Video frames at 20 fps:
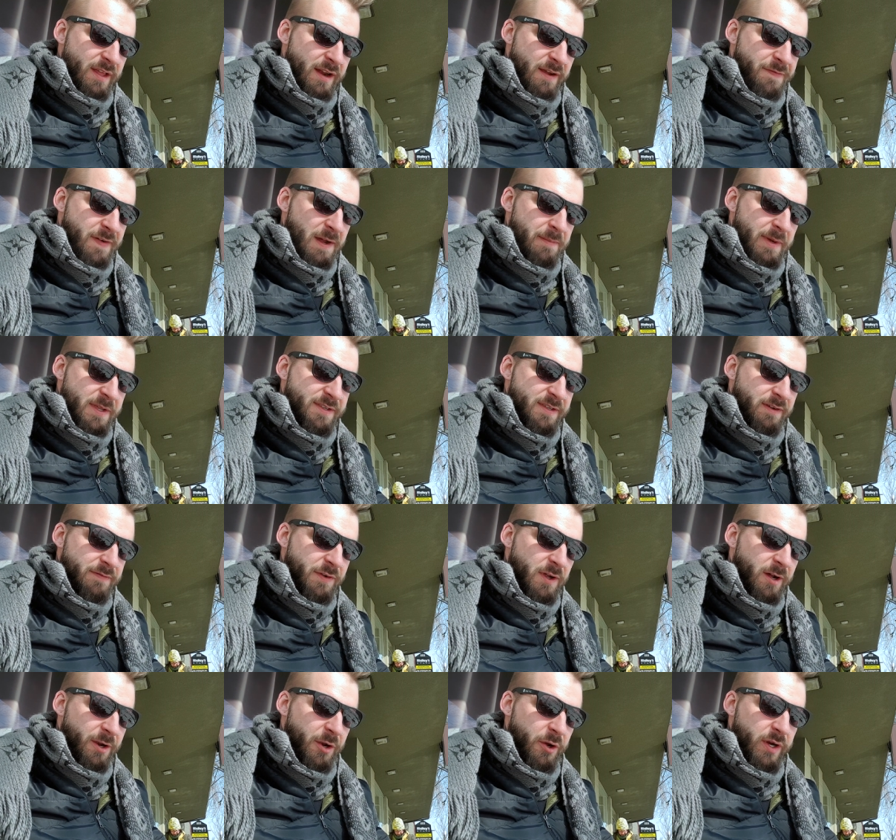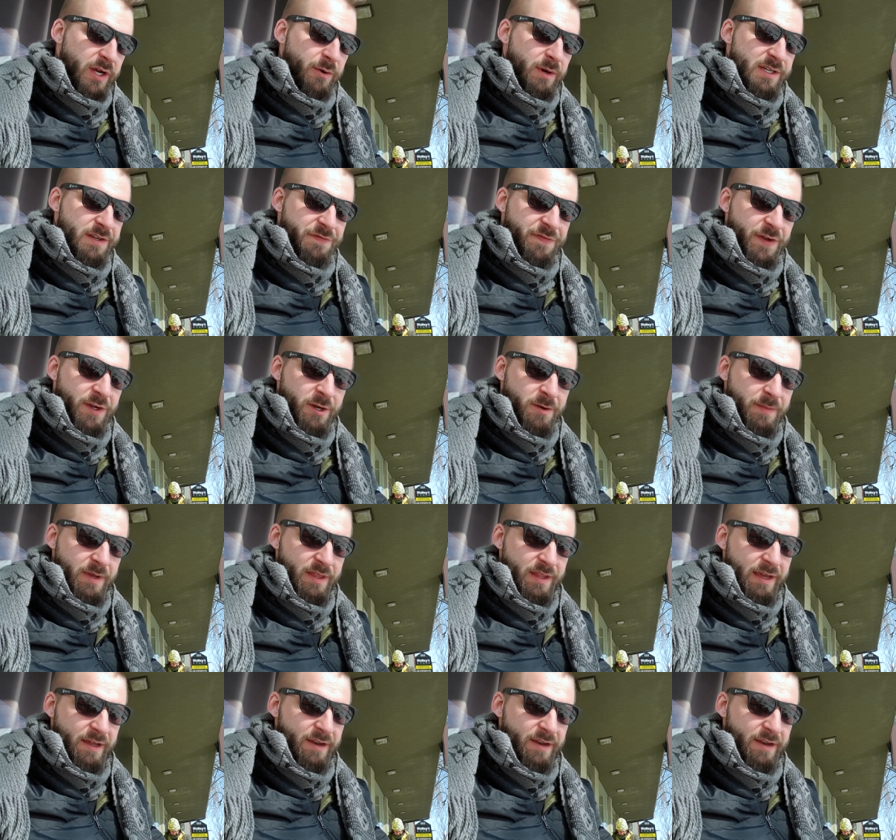I find myself not knowing what to film, and then